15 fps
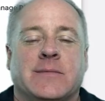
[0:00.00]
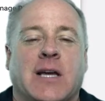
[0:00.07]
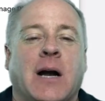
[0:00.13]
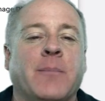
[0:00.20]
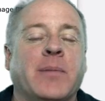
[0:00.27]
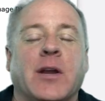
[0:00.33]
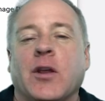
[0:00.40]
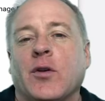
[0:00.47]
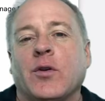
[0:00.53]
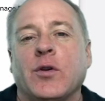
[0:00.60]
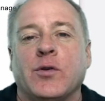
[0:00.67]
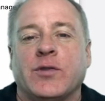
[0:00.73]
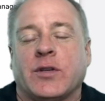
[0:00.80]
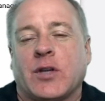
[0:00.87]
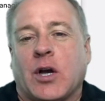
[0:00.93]
company you're
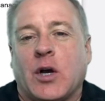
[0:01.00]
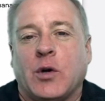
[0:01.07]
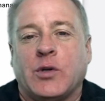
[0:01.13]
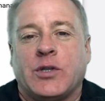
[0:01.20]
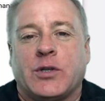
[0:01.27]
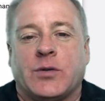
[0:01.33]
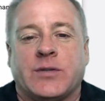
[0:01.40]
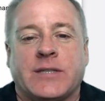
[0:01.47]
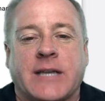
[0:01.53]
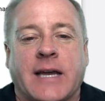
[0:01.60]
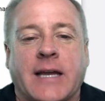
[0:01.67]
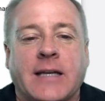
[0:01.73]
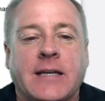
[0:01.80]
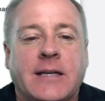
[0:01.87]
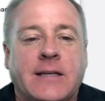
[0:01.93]
using to host your
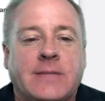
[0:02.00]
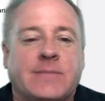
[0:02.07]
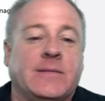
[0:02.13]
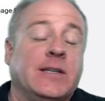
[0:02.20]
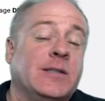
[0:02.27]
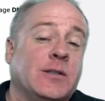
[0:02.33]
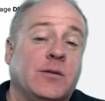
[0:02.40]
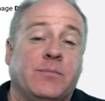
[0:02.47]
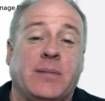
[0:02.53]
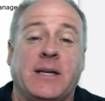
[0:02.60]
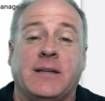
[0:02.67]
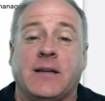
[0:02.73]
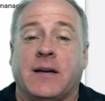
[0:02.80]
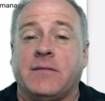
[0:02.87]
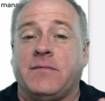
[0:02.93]
site, this could
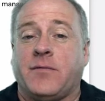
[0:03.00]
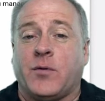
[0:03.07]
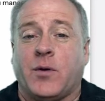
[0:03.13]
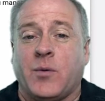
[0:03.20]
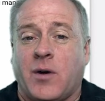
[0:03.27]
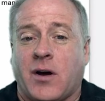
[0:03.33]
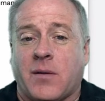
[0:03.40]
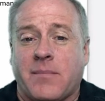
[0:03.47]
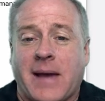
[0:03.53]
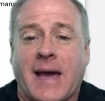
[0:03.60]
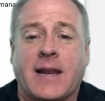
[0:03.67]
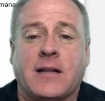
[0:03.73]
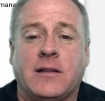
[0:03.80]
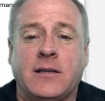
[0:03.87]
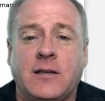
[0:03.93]
be done for you
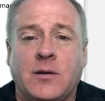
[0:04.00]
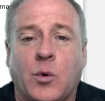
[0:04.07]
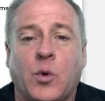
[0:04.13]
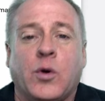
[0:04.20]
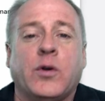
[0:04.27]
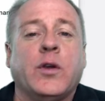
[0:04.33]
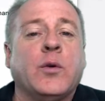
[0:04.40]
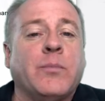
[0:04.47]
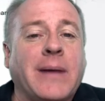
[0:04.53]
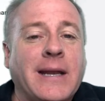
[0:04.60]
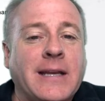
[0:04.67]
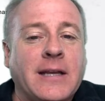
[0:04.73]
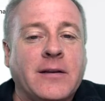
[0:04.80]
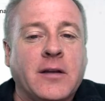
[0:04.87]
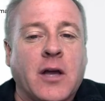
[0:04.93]
automatically, or you
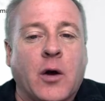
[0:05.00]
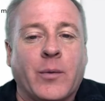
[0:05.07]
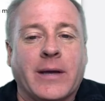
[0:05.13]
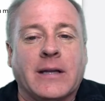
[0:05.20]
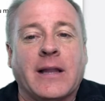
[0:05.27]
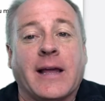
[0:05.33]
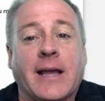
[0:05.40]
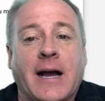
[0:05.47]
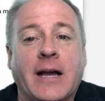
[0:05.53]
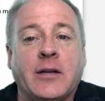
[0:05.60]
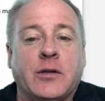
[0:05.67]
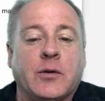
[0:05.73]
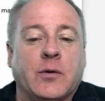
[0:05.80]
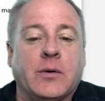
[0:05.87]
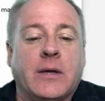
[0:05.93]
may need to go in like I
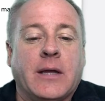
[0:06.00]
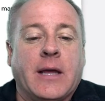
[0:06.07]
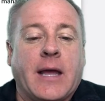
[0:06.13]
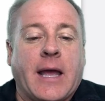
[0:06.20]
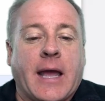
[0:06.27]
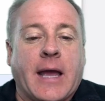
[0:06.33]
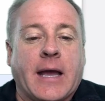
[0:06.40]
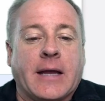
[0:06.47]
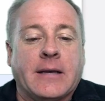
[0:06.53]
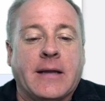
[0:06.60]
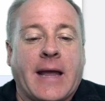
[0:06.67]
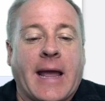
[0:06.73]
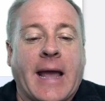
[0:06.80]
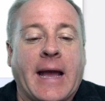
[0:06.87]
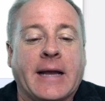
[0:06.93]
do
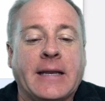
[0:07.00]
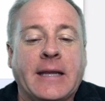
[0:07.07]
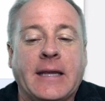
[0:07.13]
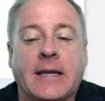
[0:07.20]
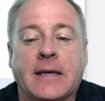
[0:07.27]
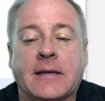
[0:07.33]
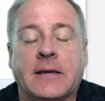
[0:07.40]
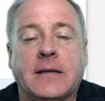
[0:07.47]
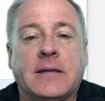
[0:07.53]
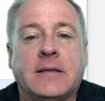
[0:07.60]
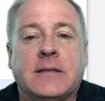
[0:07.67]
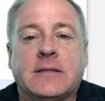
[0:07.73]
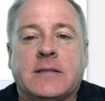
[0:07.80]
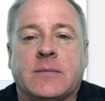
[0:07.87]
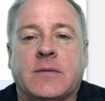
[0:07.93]
and add in
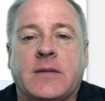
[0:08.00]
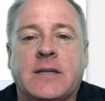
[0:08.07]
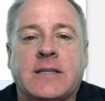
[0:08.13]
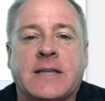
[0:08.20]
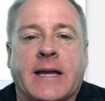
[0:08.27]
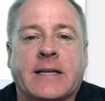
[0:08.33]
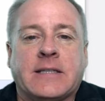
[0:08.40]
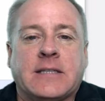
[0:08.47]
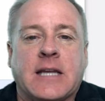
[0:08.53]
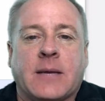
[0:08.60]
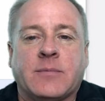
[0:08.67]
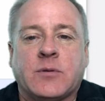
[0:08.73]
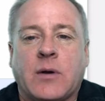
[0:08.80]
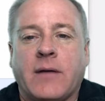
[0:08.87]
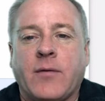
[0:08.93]
some of these next
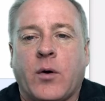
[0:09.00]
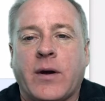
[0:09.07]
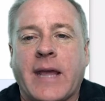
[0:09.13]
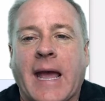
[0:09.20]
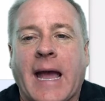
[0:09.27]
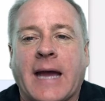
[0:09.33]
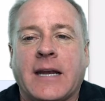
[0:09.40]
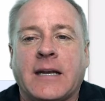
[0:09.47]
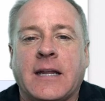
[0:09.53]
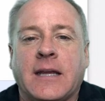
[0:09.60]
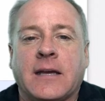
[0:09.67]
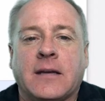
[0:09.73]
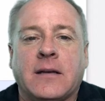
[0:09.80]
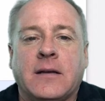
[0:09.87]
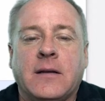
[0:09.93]
steps. So I've already added
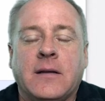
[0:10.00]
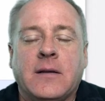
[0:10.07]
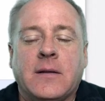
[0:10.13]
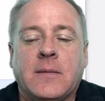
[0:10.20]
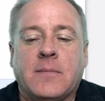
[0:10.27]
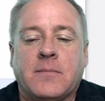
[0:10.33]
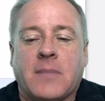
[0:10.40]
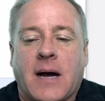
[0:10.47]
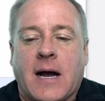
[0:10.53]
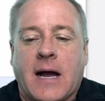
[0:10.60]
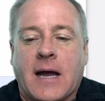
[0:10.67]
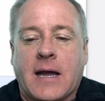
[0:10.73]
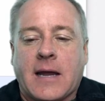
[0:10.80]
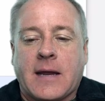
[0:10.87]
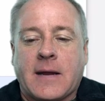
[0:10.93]
in
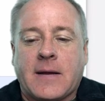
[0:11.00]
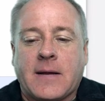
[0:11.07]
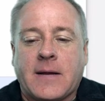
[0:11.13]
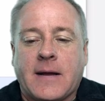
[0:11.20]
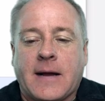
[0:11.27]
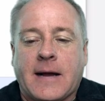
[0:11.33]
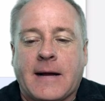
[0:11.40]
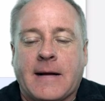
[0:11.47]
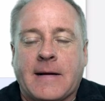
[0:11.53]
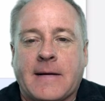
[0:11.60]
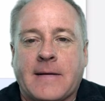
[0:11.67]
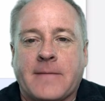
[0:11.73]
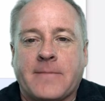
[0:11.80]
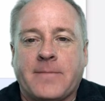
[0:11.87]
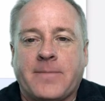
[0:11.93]
my,
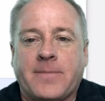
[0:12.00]
uh,